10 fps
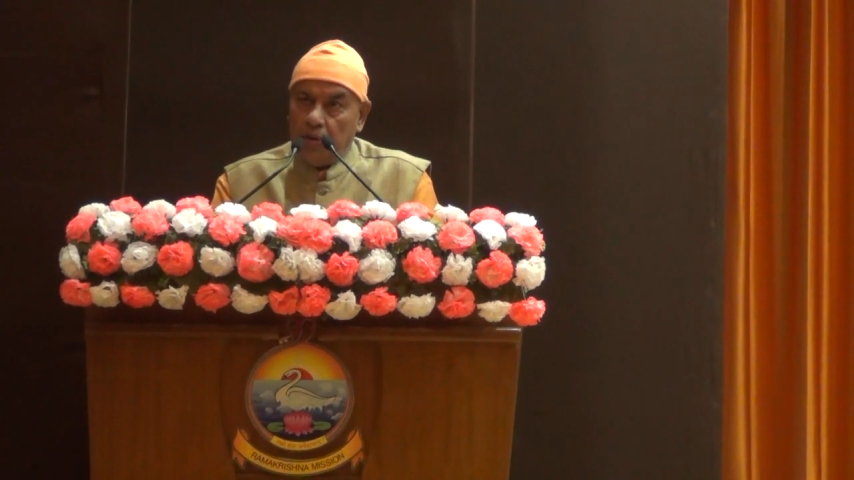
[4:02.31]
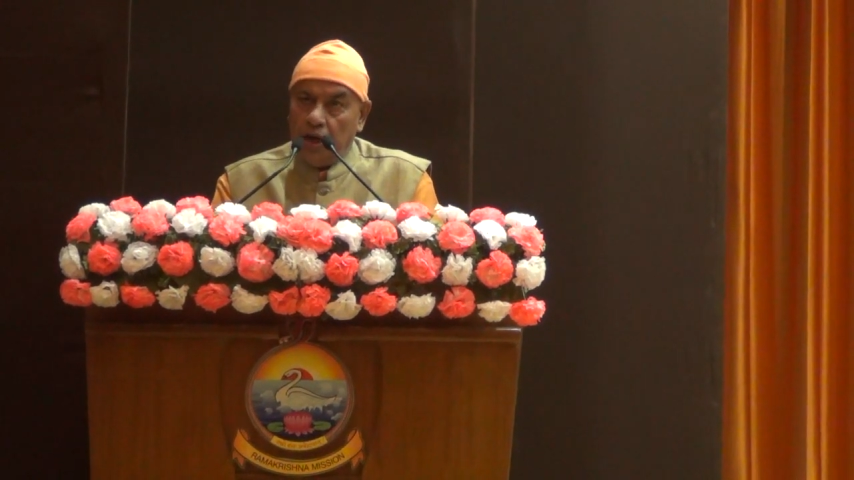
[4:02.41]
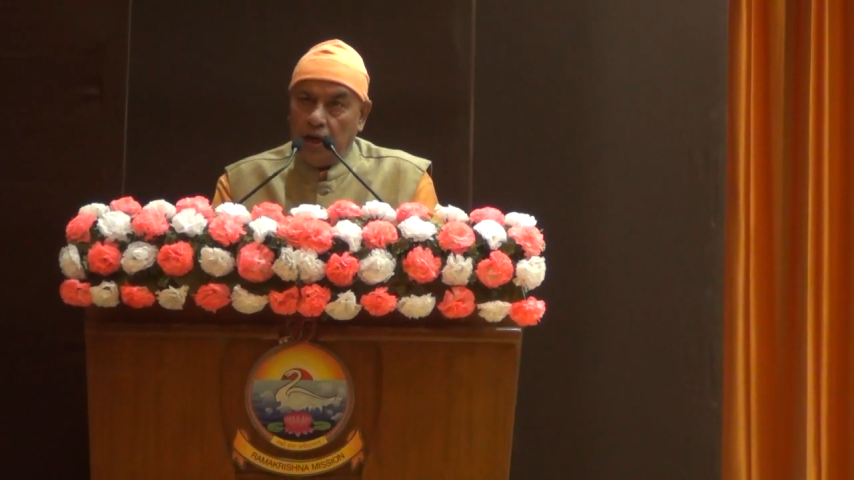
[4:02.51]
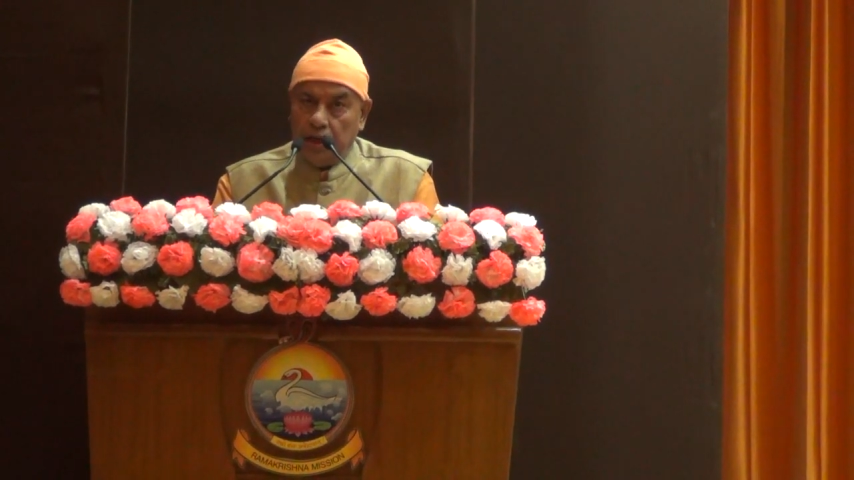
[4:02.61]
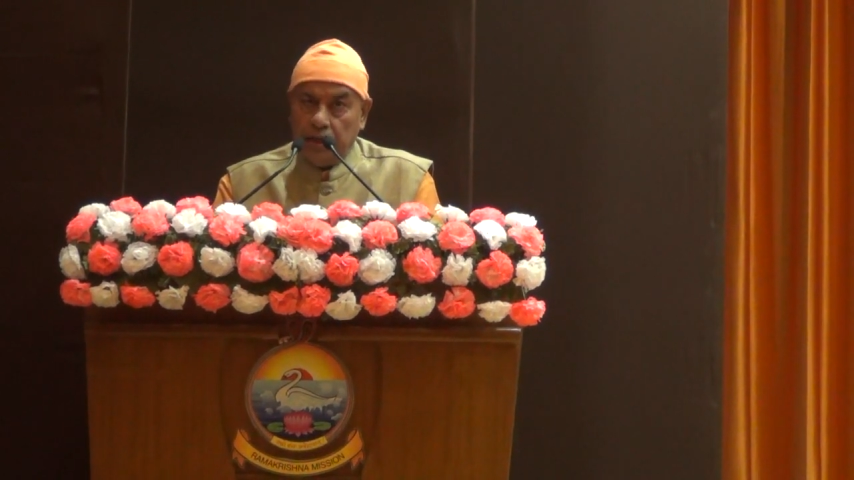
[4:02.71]

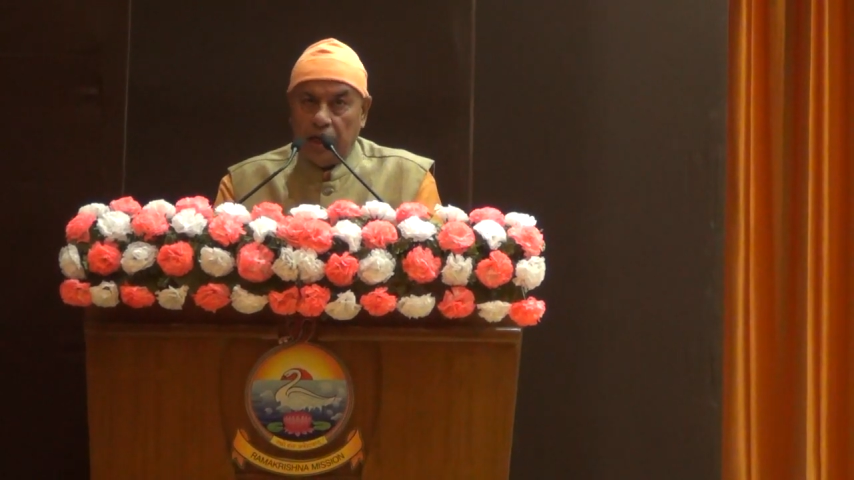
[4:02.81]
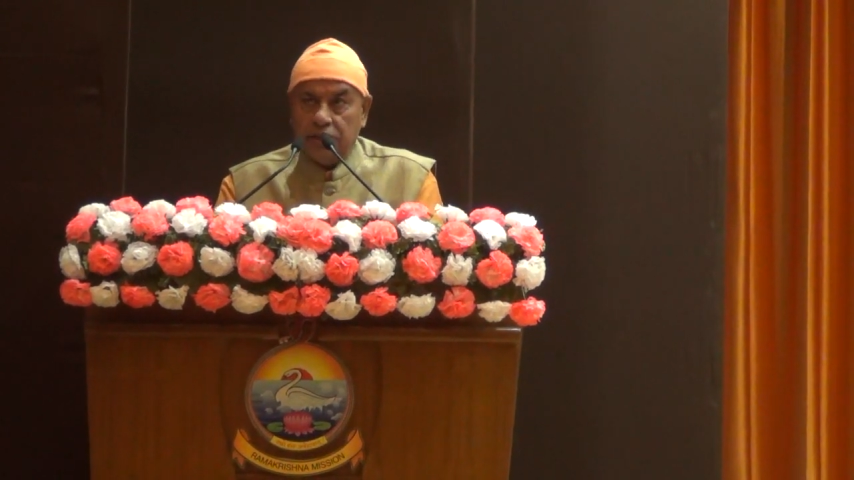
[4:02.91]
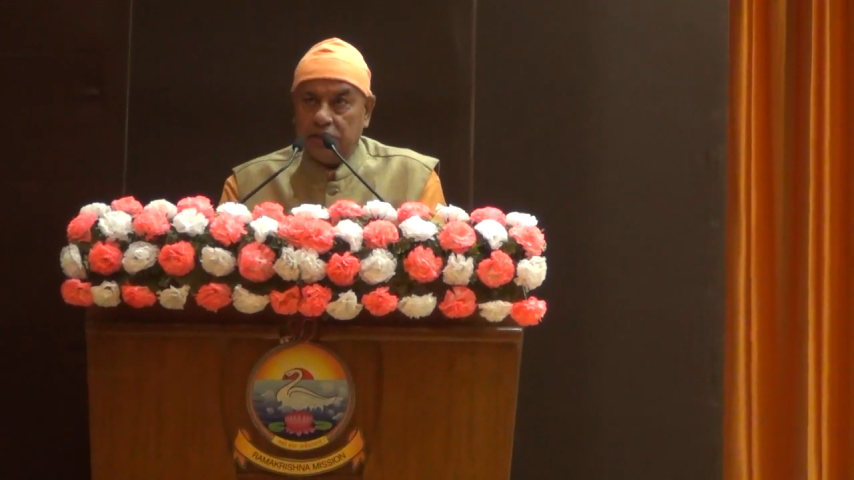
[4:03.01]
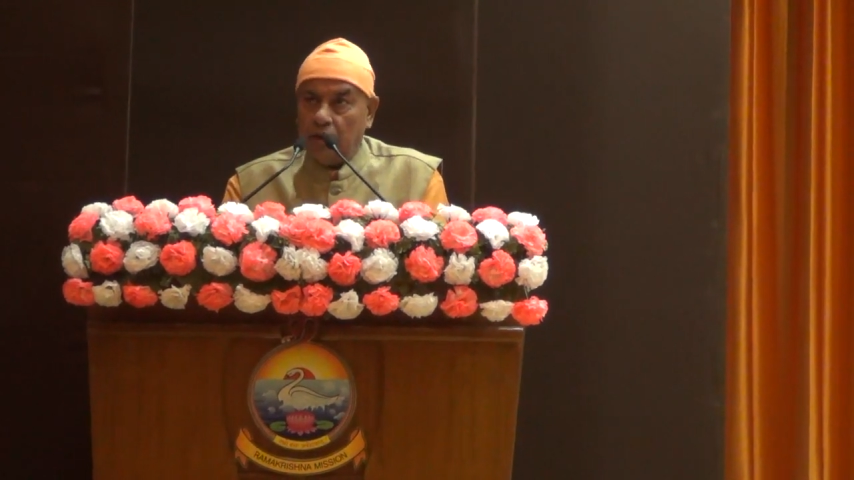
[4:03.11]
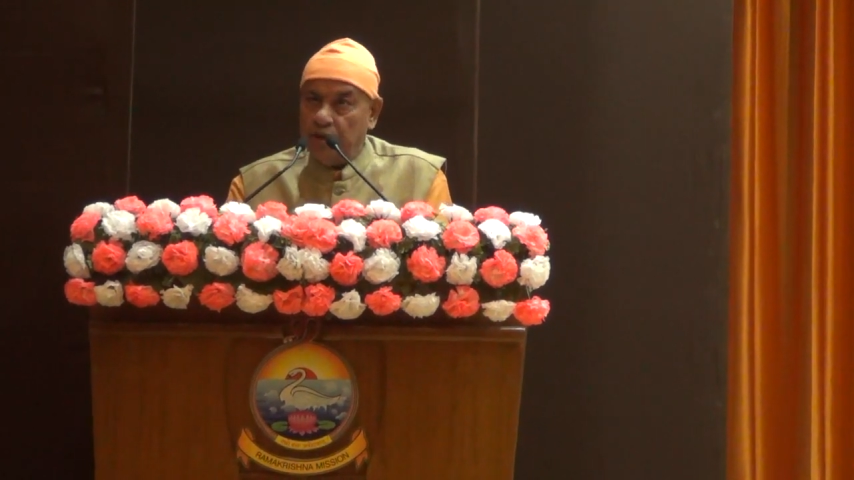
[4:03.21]
building
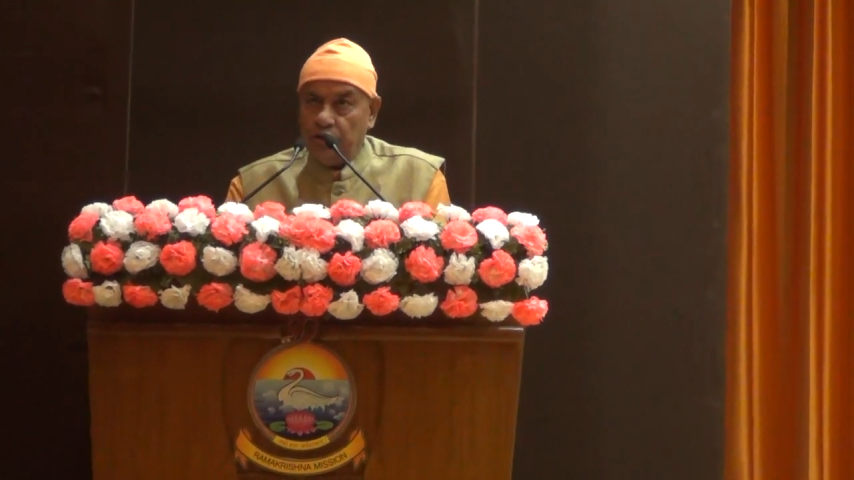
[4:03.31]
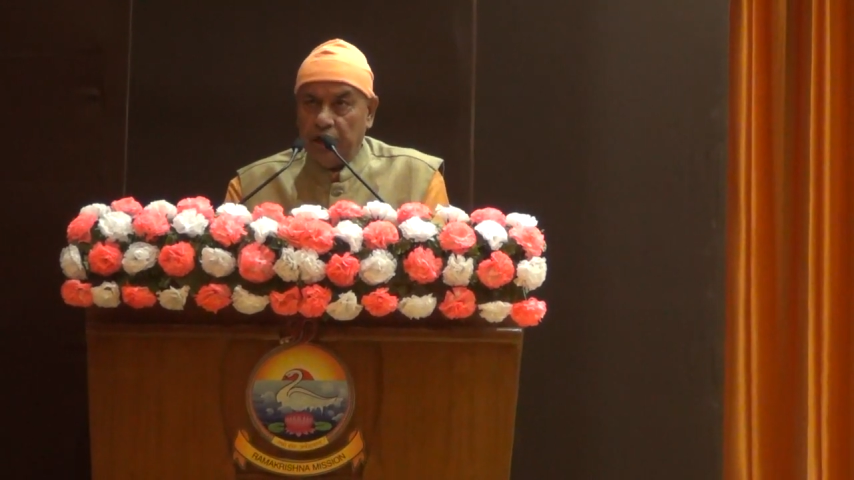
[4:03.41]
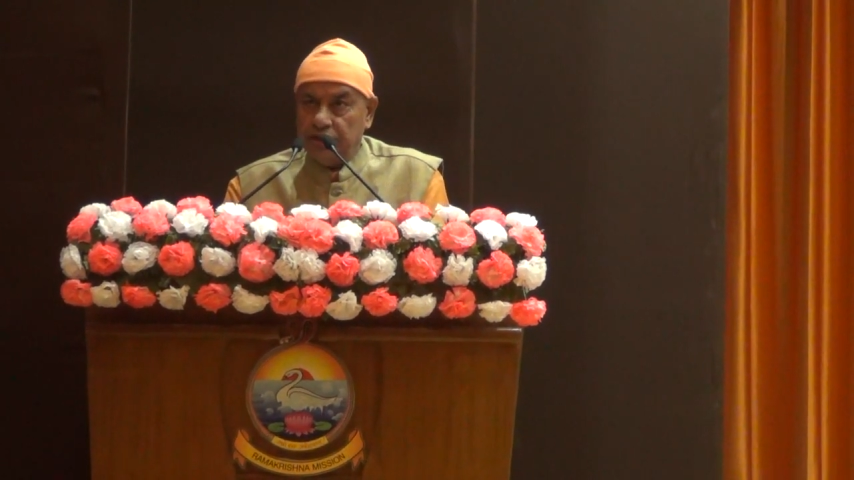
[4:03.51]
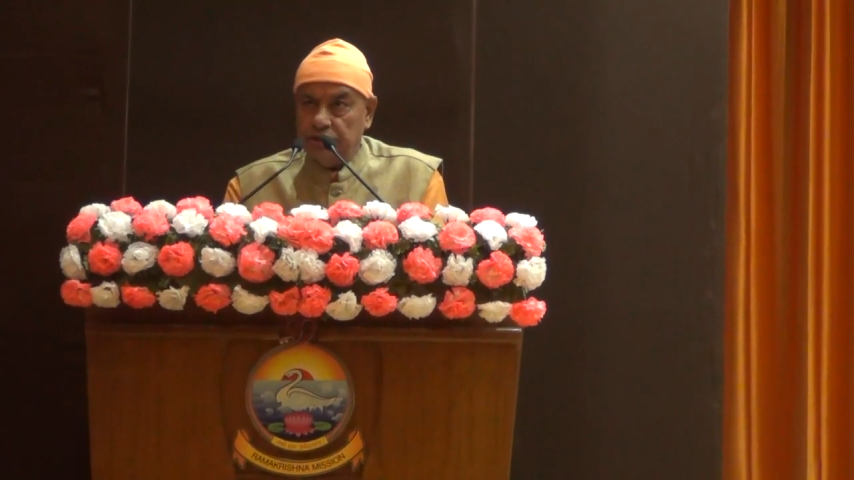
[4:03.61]
has come into